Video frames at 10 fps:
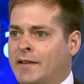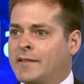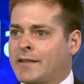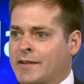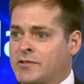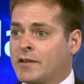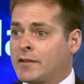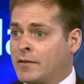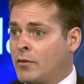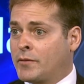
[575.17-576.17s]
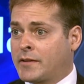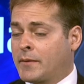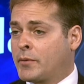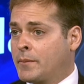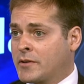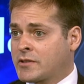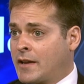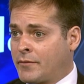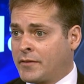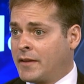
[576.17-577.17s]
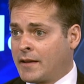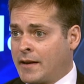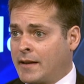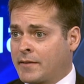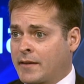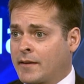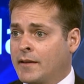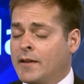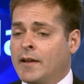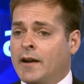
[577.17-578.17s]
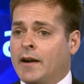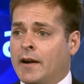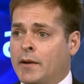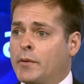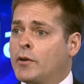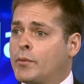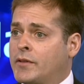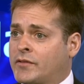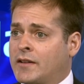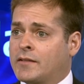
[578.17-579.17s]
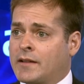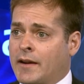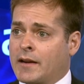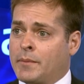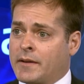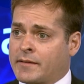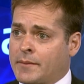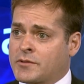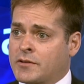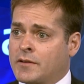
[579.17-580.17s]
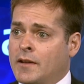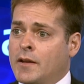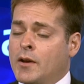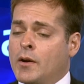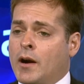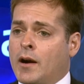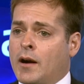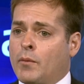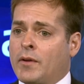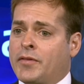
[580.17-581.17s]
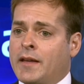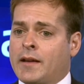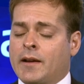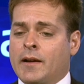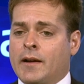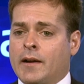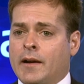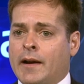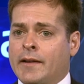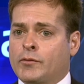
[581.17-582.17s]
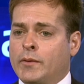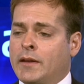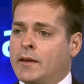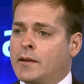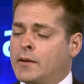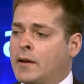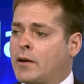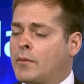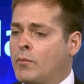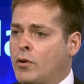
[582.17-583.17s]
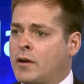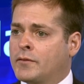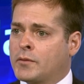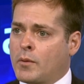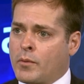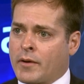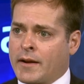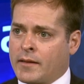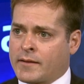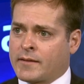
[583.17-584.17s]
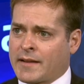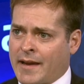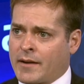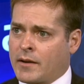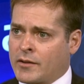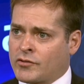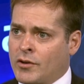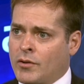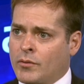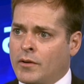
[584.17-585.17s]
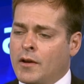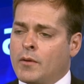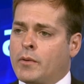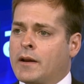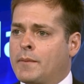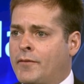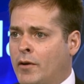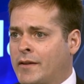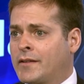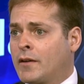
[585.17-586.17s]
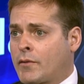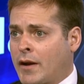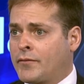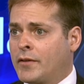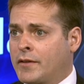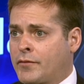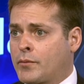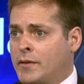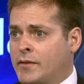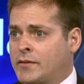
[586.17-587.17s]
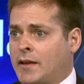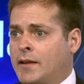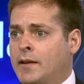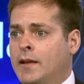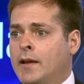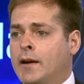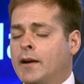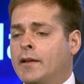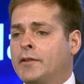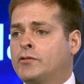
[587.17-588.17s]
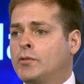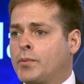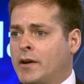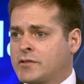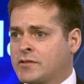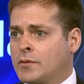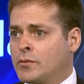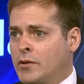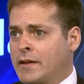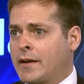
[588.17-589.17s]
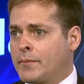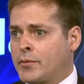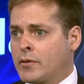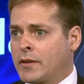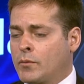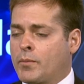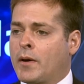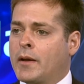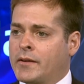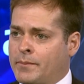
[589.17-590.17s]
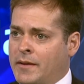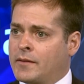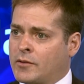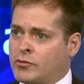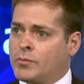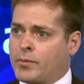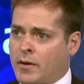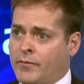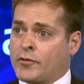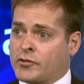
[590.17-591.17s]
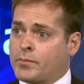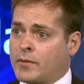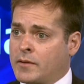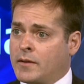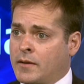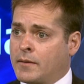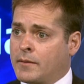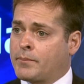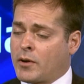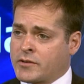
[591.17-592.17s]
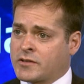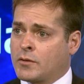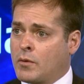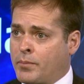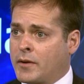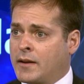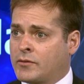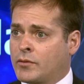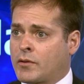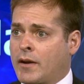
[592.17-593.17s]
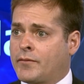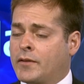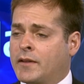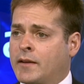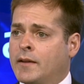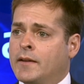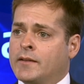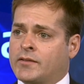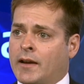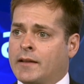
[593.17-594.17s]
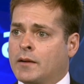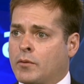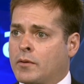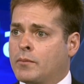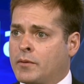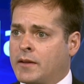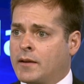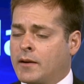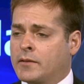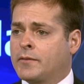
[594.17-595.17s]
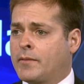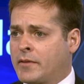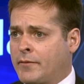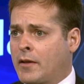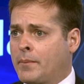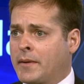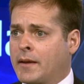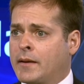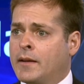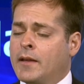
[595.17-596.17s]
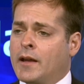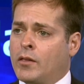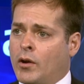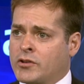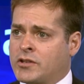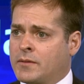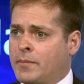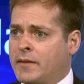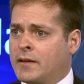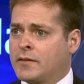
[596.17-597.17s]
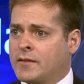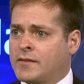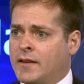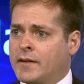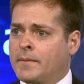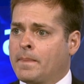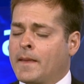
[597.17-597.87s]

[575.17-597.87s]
It's actually going to overtake pretty much everything and anything. And we know real estate is not going to be an exception. We think as we are more comfortable where Etilix is at on its own, we're going to be focusing on crowdfunding for real estate. The 2 projects that we're looking at in Brooklyn will probably be the 2 first projects that we'll put into a crowdfunding site that we'll be developing and launching by the end of this year.